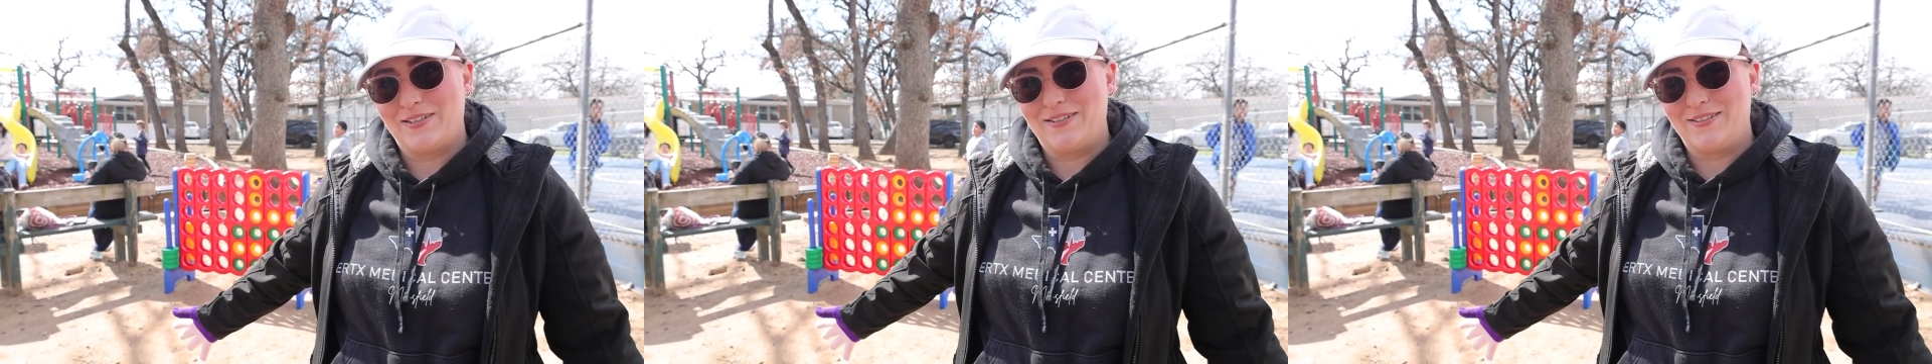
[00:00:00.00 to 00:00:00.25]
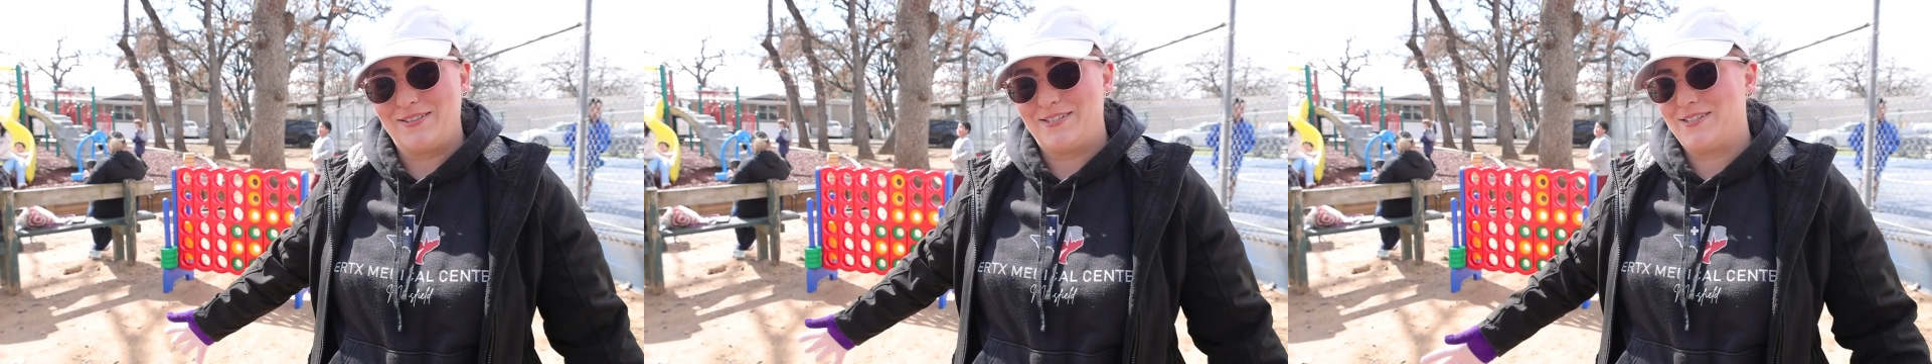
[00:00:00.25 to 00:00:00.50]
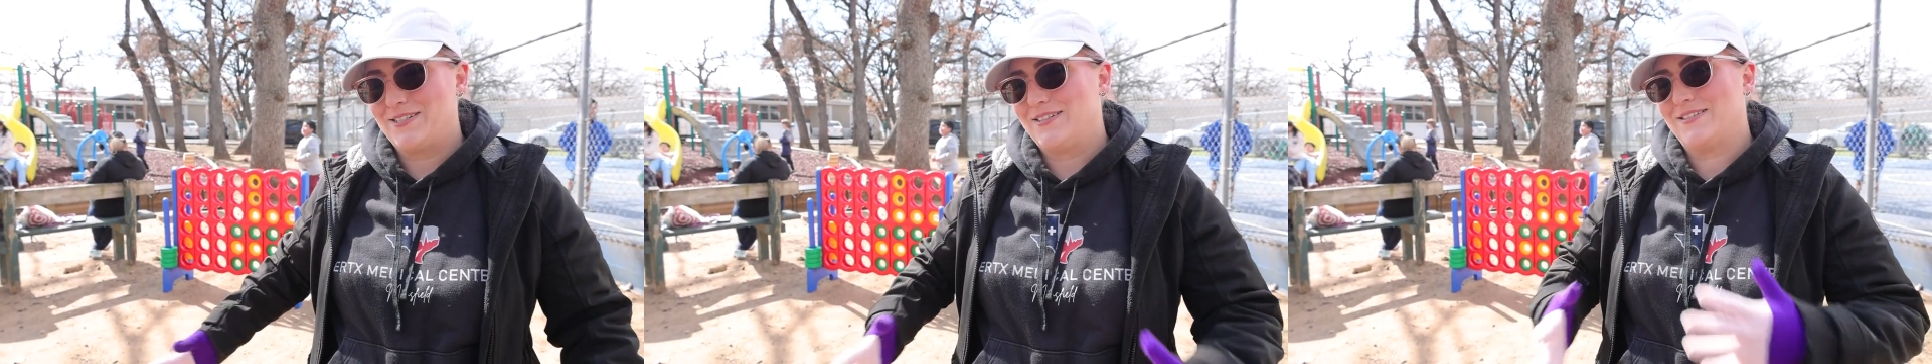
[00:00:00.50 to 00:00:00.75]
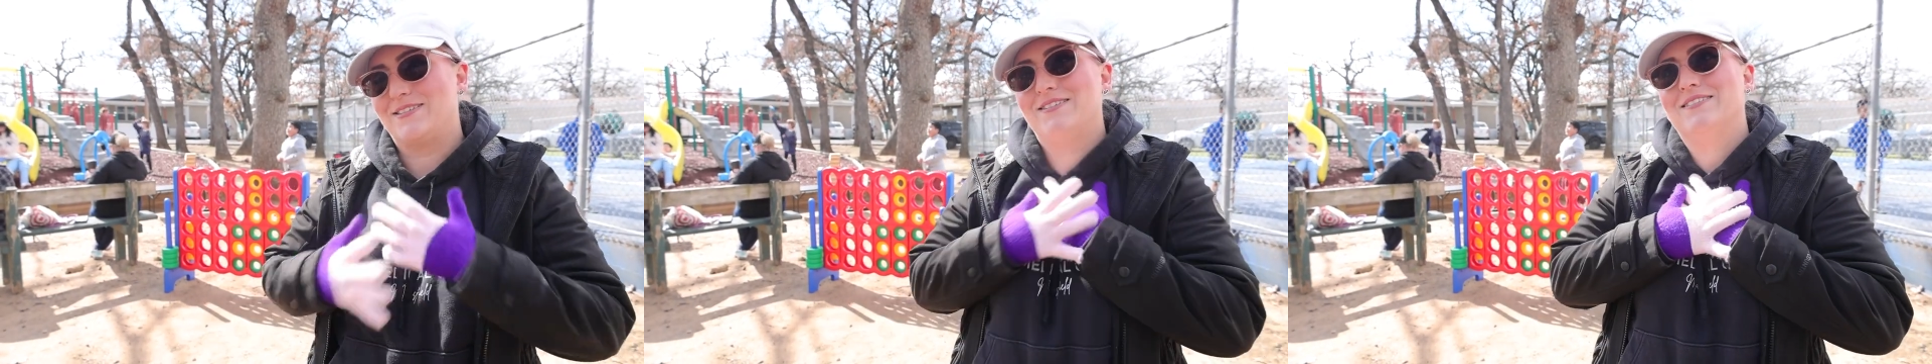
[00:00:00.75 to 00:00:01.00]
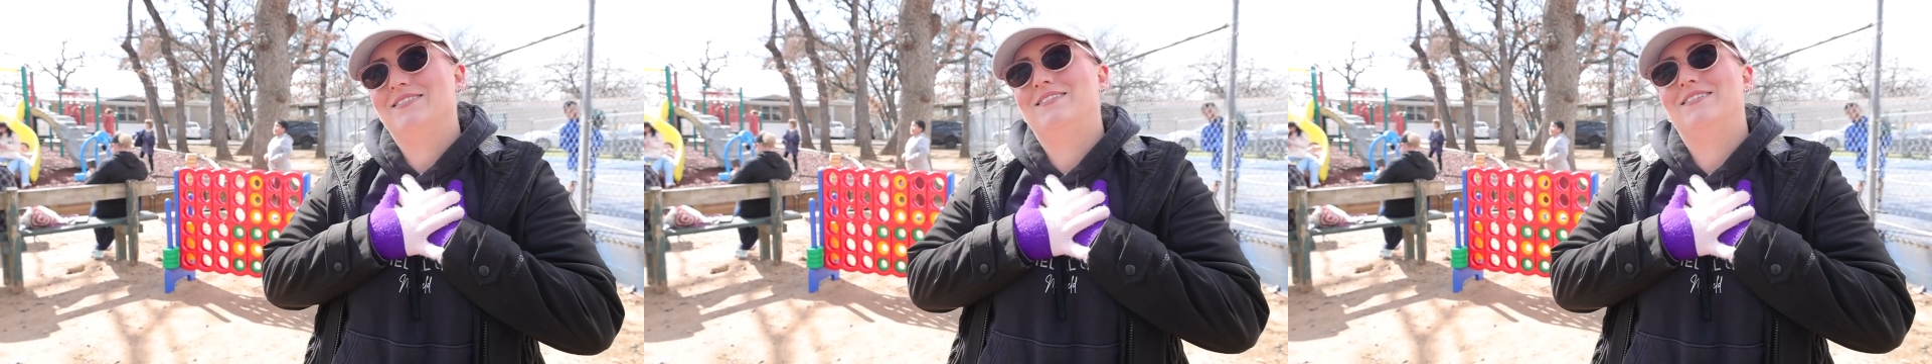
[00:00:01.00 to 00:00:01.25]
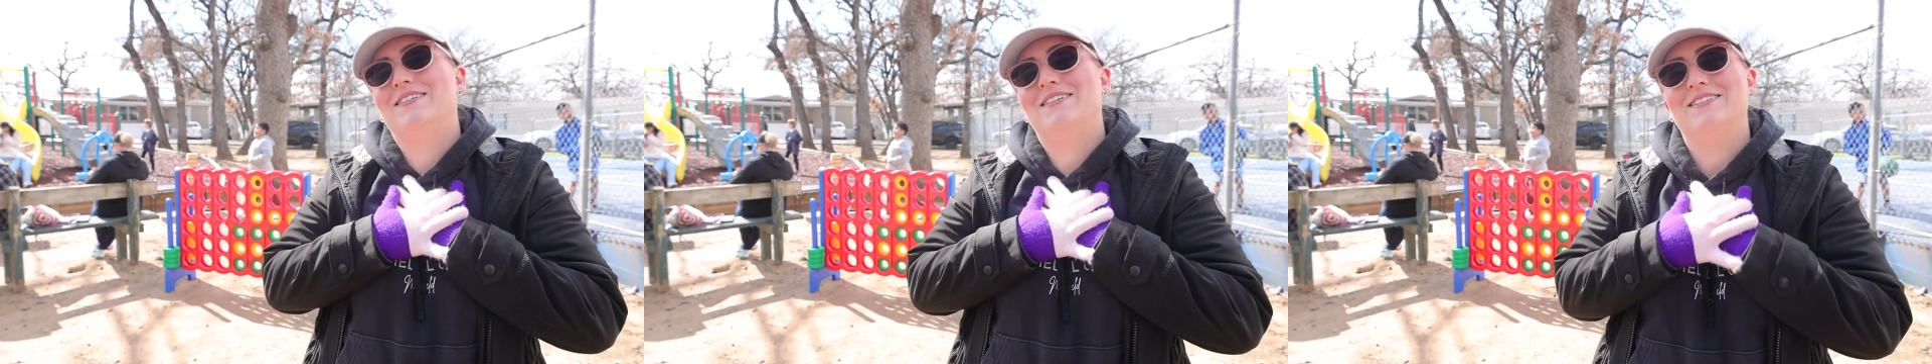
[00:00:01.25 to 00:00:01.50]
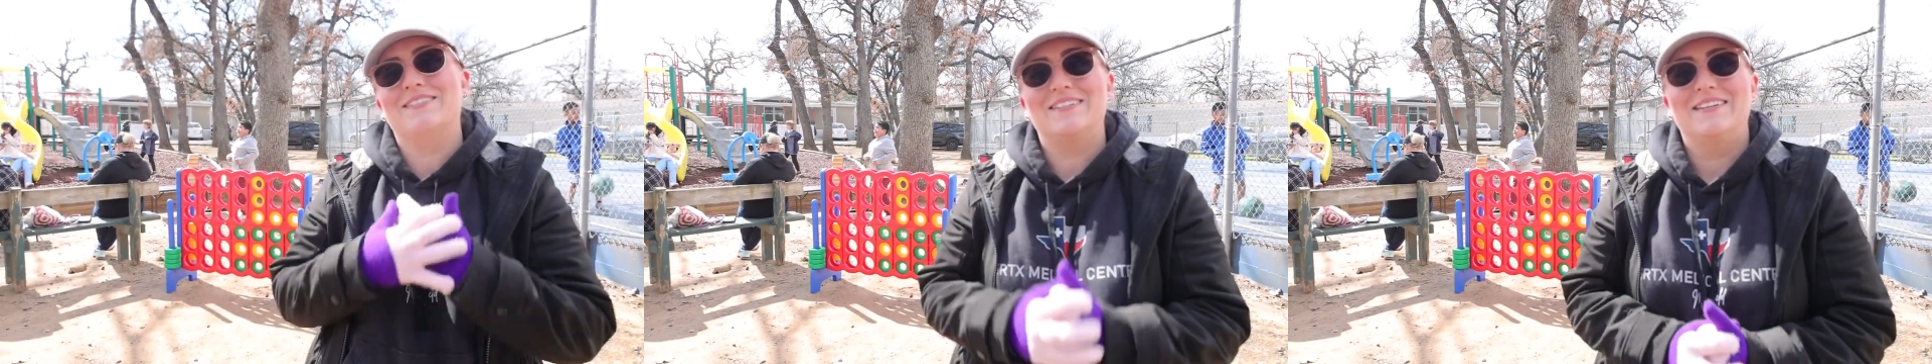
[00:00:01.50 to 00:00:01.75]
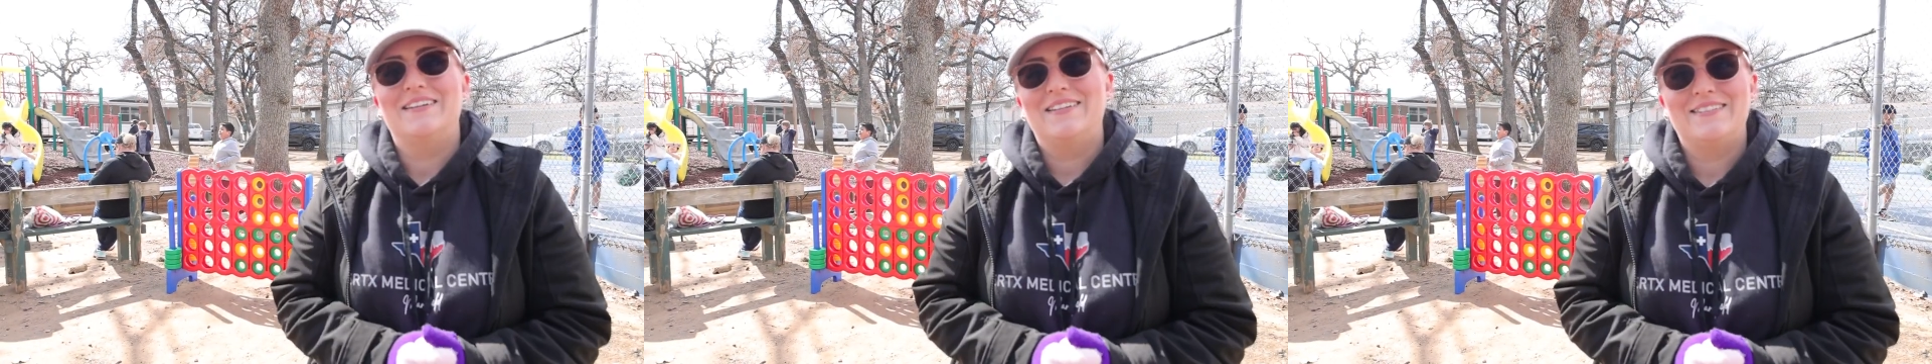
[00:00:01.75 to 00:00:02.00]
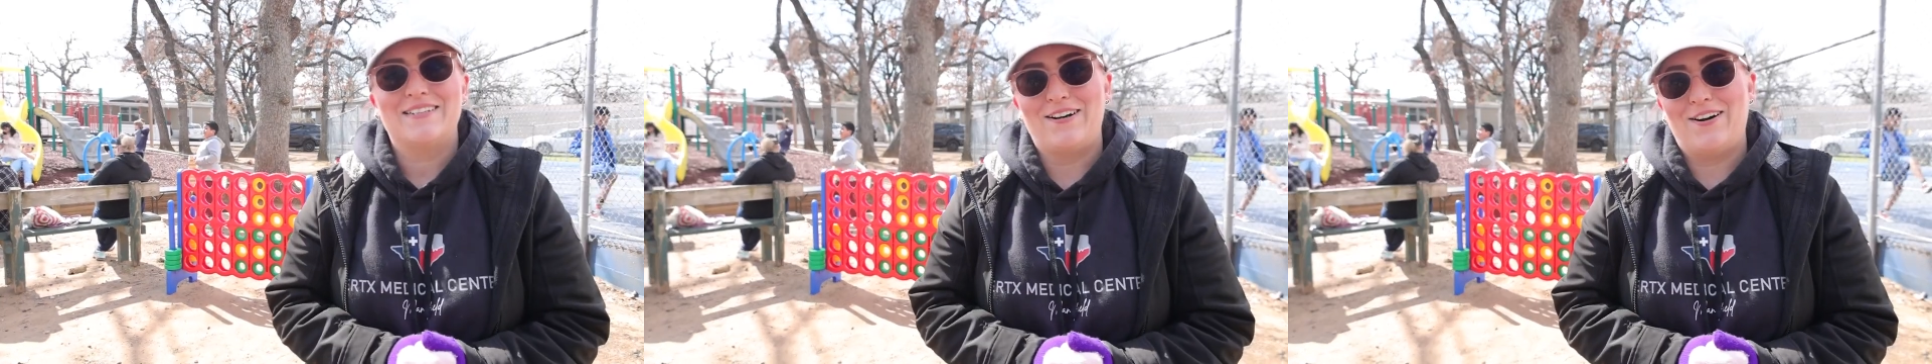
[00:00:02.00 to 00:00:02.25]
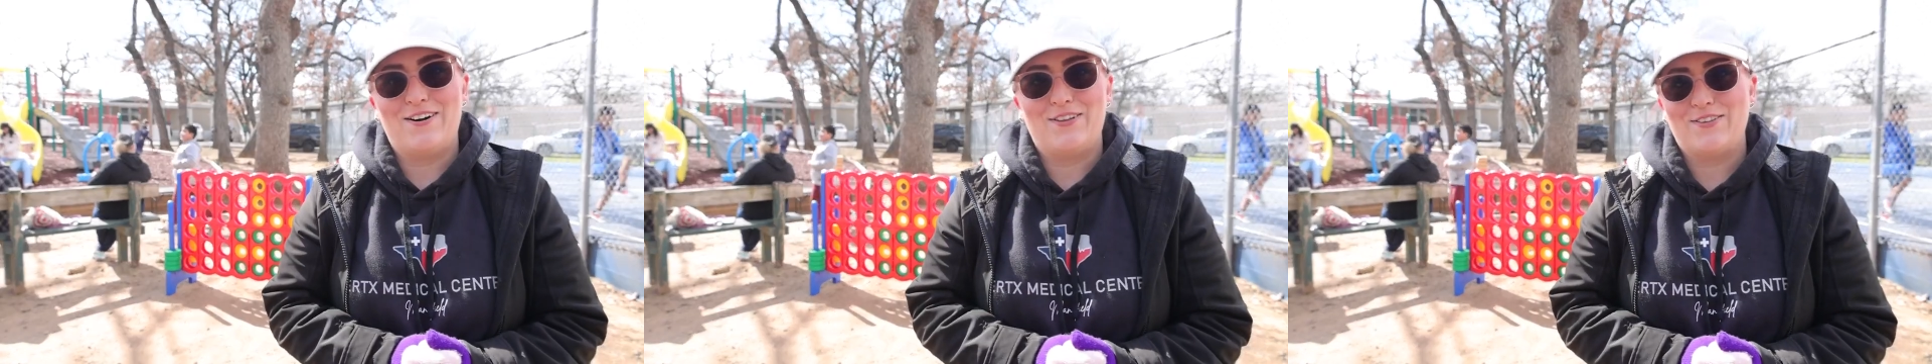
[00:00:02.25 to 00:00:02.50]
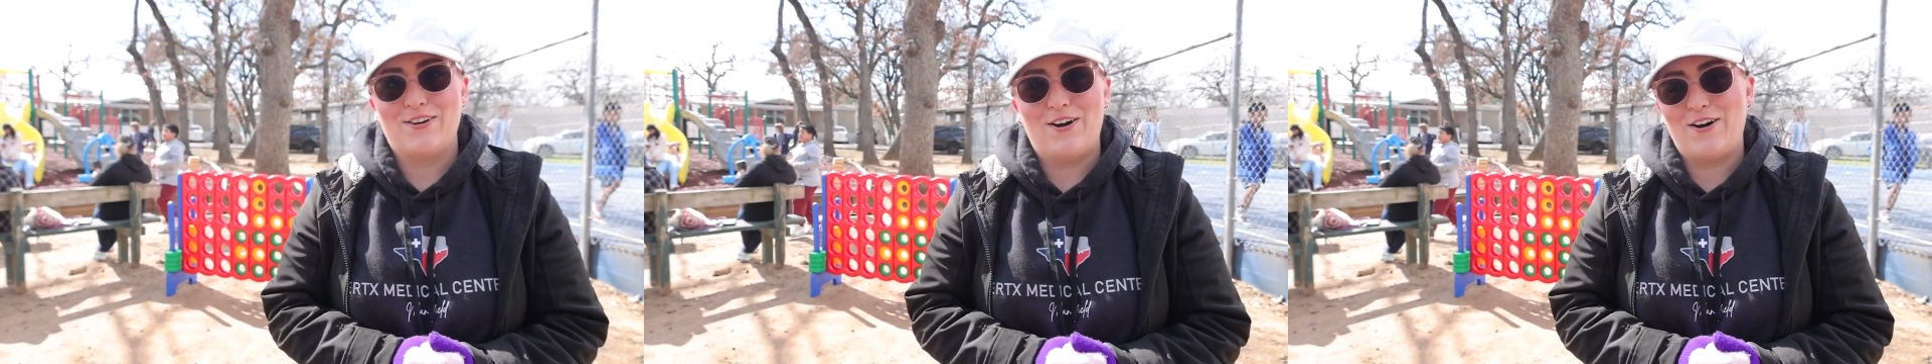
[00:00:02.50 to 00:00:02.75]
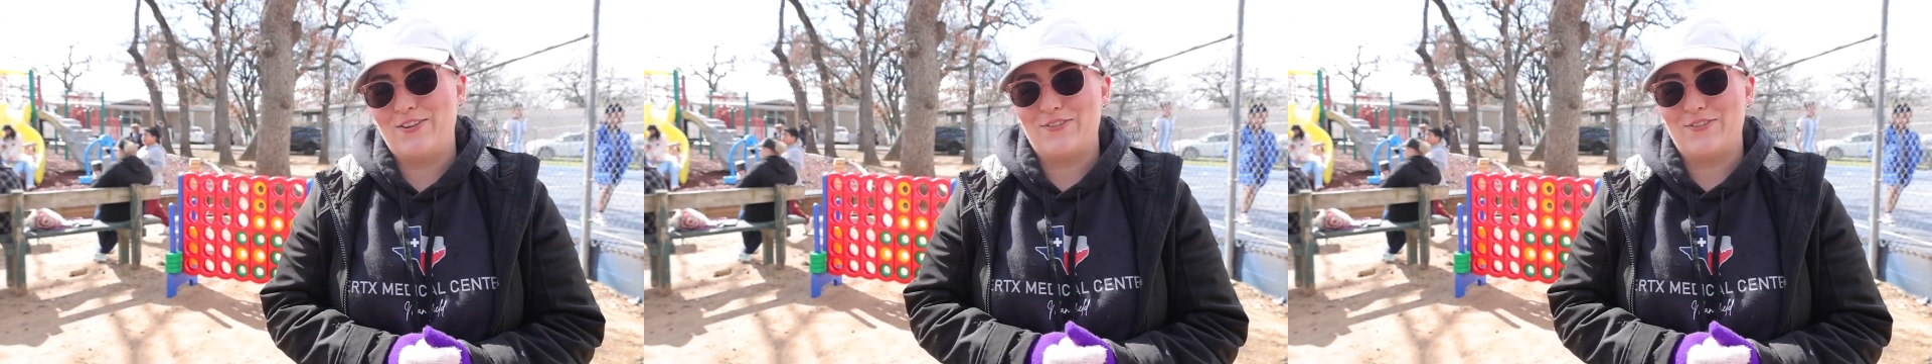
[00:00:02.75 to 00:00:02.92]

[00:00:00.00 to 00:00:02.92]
is just all